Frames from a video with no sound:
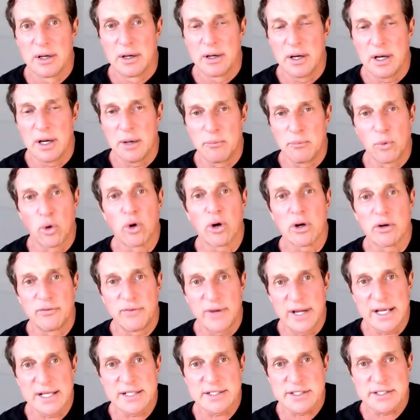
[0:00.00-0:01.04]
uh, more
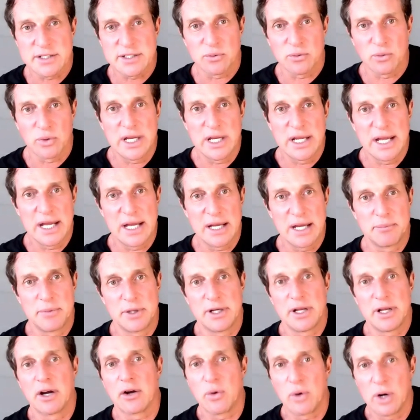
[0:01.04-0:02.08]
advanced than rehab, but
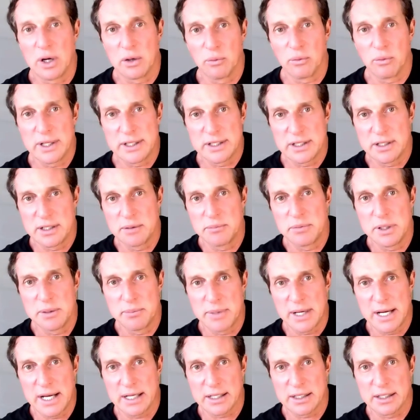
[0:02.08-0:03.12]
not quite ready to be
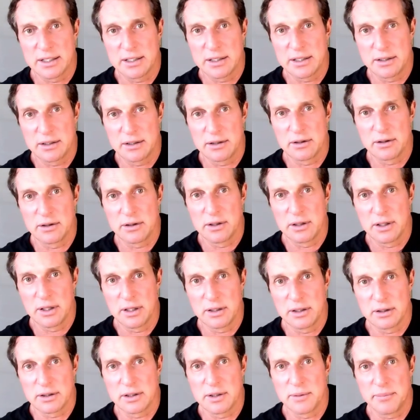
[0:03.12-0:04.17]
back in uh,
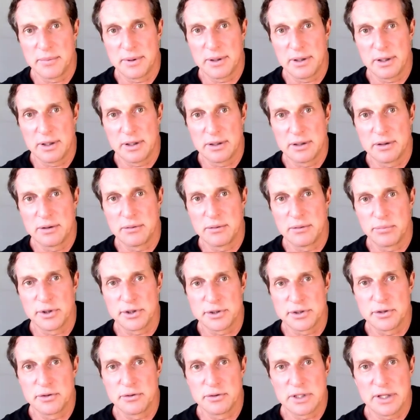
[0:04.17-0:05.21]
and
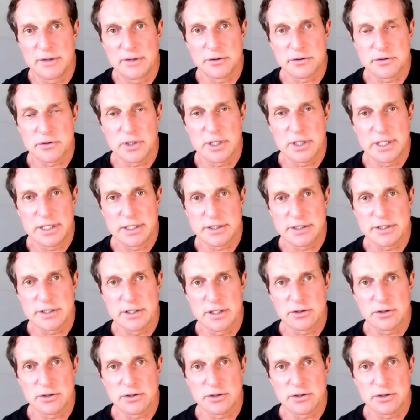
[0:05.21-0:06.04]
platoon level training. So they're